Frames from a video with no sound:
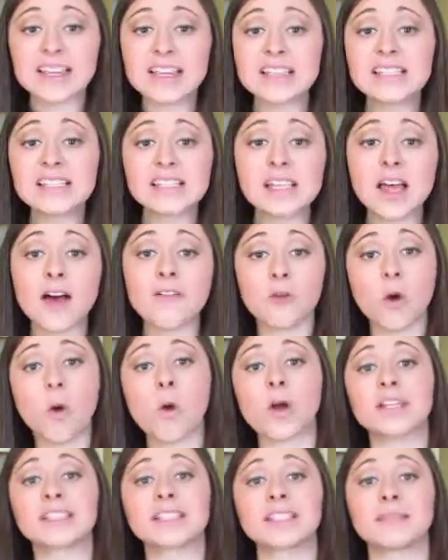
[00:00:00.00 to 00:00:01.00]
This, of
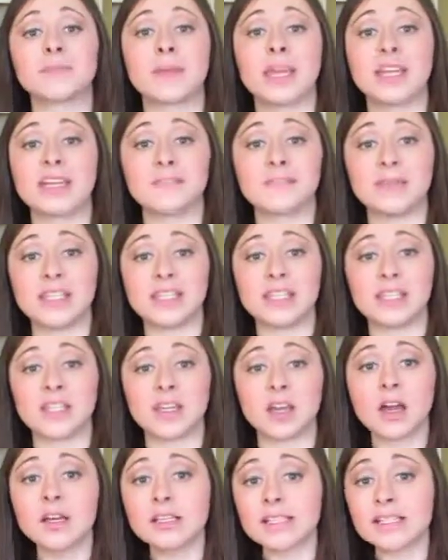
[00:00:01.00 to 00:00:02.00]
course, made
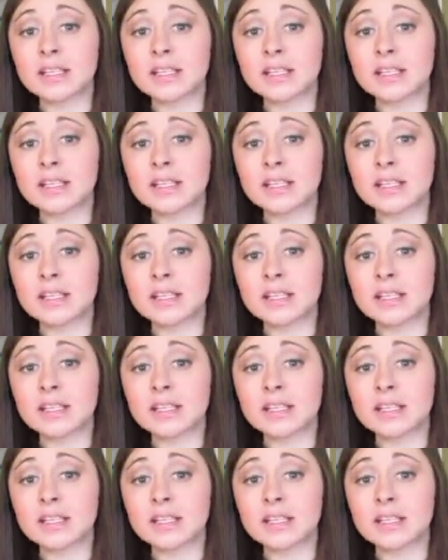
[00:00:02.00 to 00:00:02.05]
me